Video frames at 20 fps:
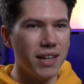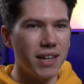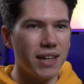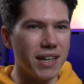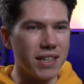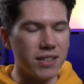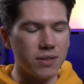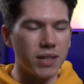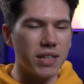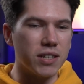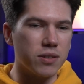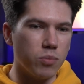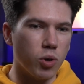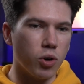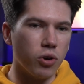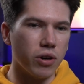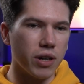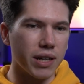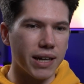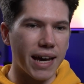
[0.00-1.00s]
It's
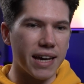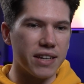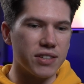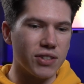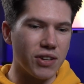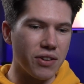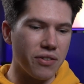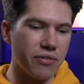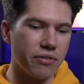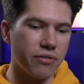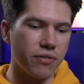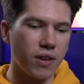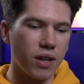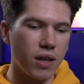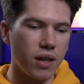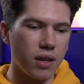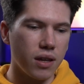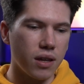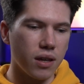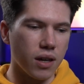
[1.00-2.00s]
more a case of
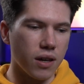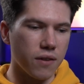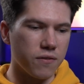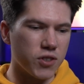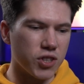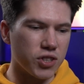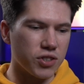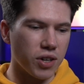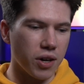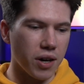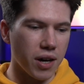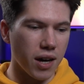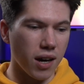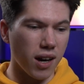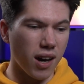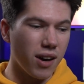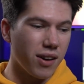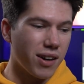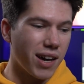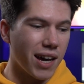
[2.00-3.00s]
just
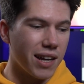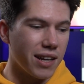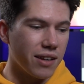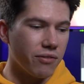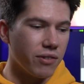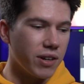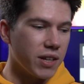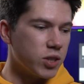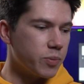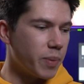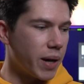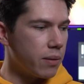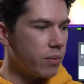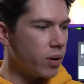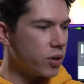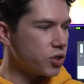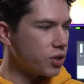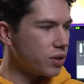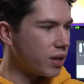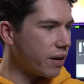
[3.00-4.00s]
going, okay, I didn't really spend
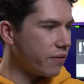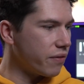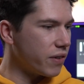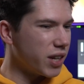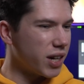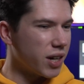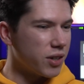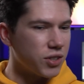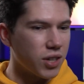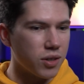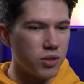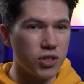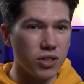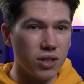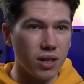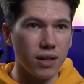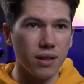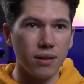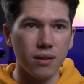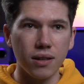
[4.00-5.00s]
much on that video, so should
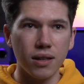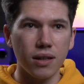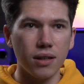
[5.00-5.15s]
I